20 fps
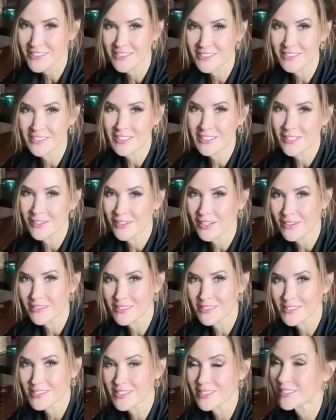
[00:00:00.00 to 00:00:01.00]
really know what I
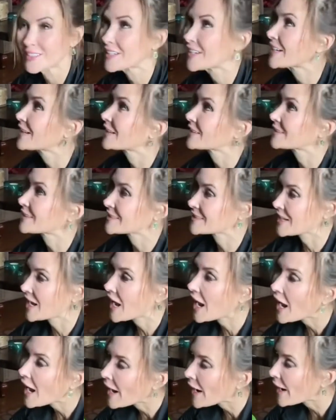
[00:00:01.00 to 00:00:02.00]
was doing at the
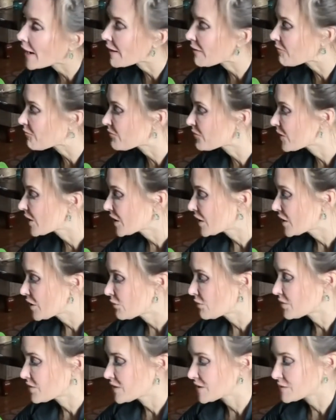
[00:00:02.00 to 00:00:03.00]
time
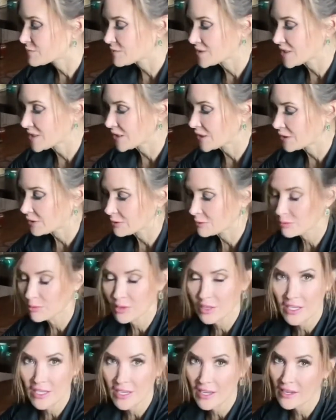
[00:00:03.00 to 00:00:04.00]
with this particular
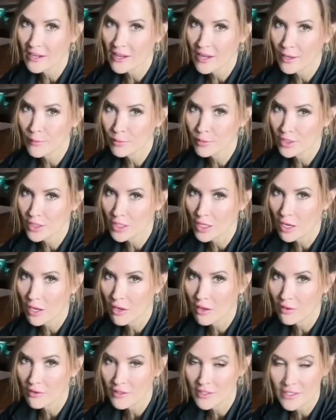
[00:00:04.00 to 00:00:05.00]
plant, I put it
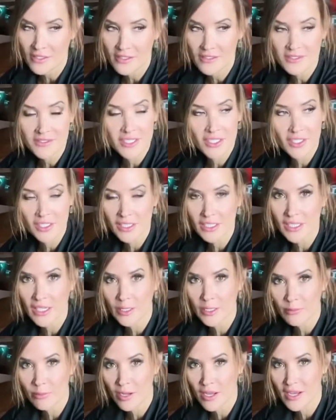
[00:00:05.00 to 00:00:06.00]
all in
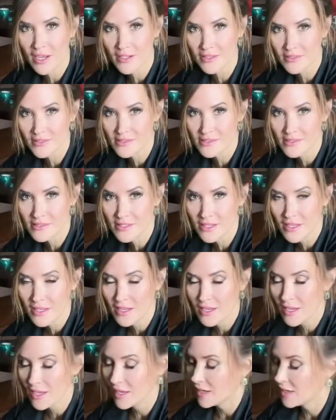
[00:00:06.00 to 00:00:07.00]
terracotta pots
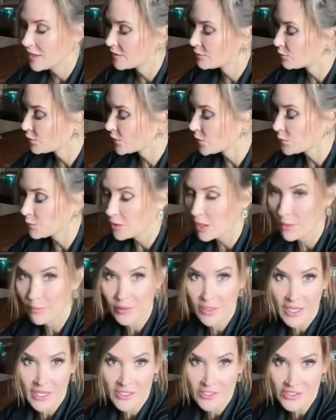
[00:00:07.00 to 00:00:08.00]
and put the
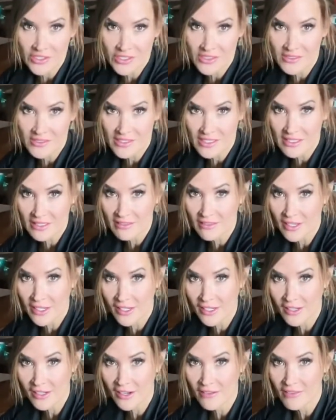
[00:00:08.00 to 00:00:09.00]
propagations in
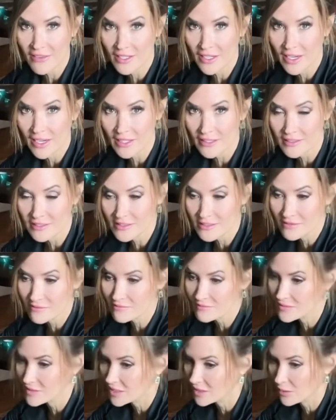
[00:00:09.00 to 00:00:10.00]
there, and then I
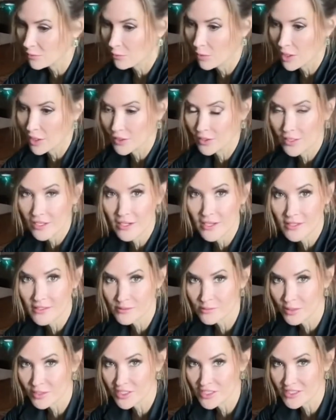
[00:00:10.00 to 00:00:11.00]
didn't water it
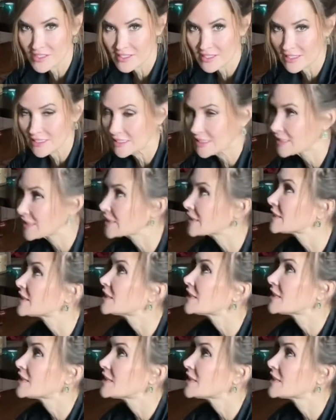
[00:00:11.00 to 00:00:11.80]
as much as it needed.